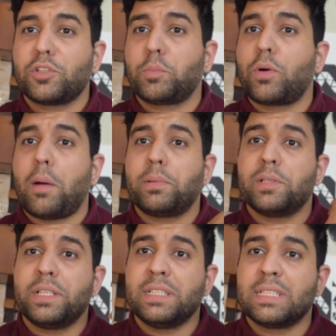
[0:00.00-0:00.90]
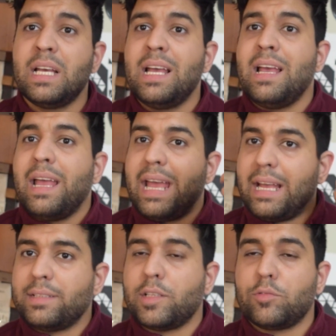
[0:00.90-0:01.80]
these rental properties
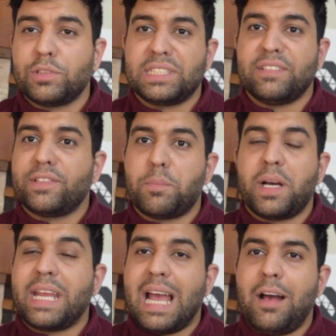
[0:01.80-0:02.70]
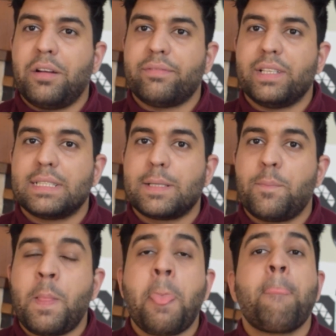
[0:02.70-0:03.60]
and they received the money out of
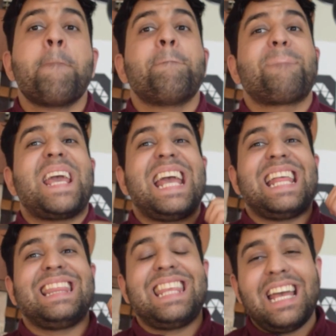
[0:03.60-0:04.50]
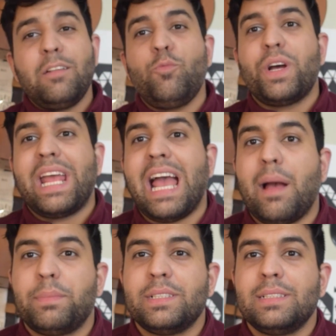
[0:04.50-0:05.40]
it. And then
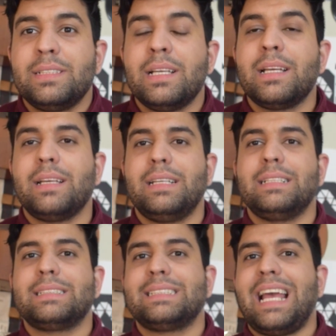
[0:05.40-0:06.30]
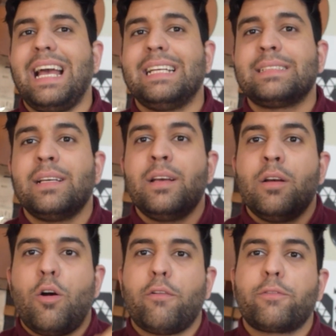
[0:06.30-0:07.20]
what happened is
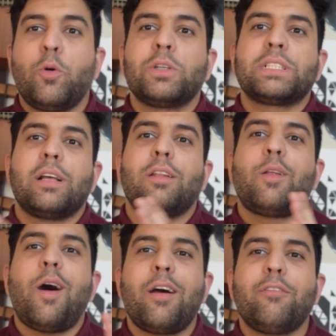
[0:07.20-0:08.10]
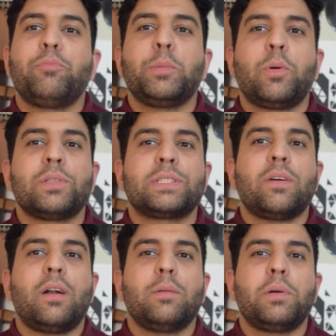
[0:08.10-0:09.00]
that, of course, a lot of
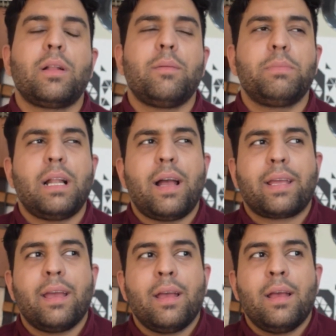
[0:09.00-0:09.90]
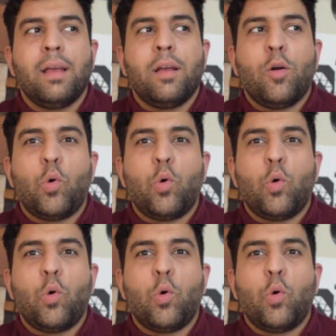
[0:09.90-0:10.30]
people started to be like,